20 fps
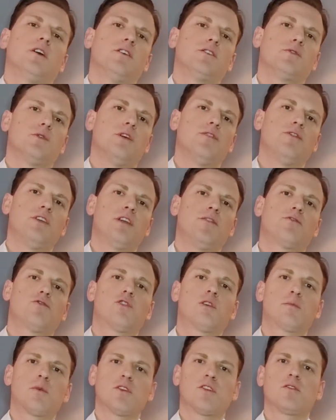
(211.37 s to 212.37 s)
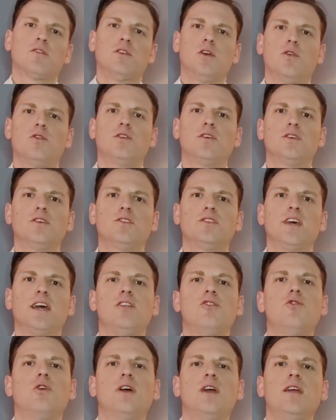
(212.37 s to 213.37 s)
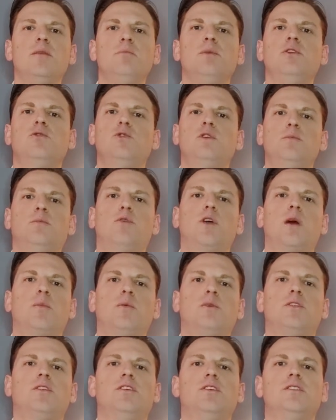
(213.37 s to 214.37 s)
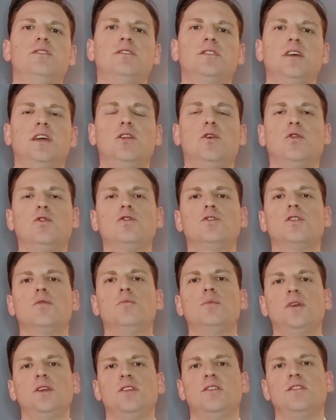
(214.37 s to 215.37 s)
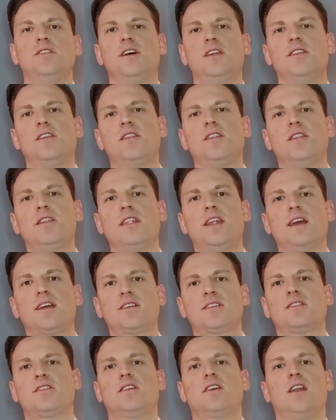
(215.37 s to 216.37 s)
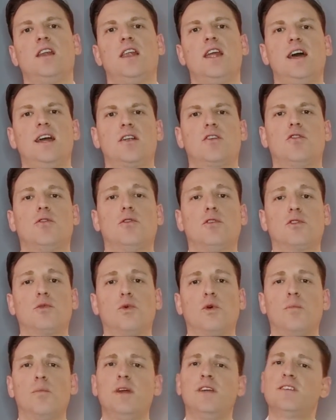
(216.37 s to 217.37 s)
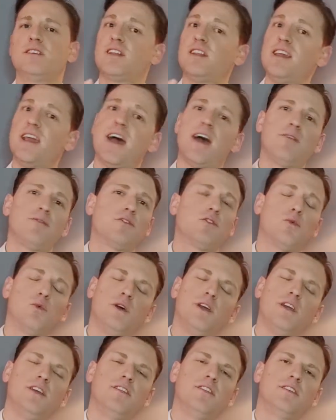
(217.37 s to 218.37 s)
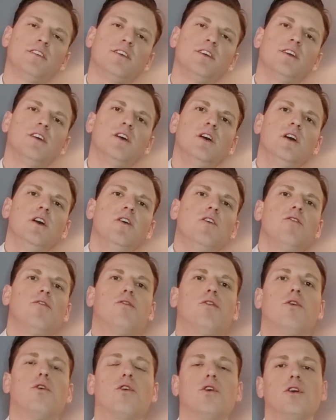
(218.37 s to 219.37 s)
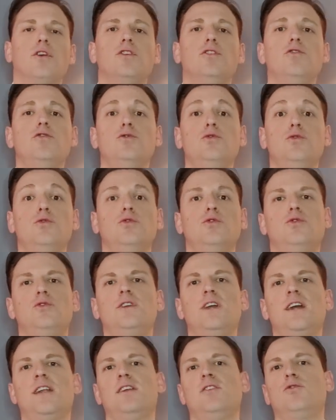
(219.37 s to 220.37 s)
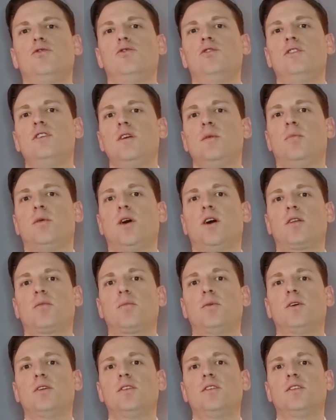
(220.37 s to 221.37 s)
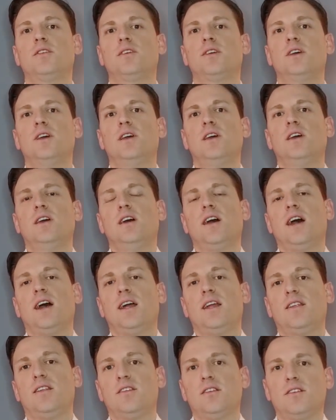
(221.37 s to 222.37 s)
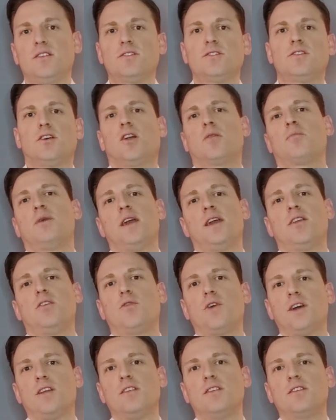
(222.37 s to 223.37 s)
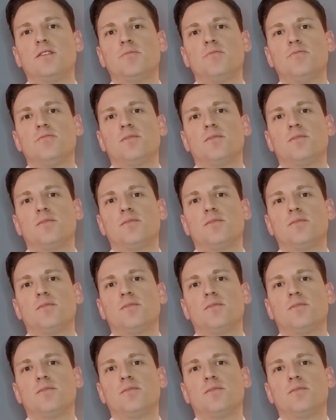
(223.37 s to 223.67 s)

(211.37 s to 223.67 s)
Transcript: So if you give 3 months notice and you are in between properties, it also means that the next landlord will basically have to wait for you to get into the apartment and start paying the rent.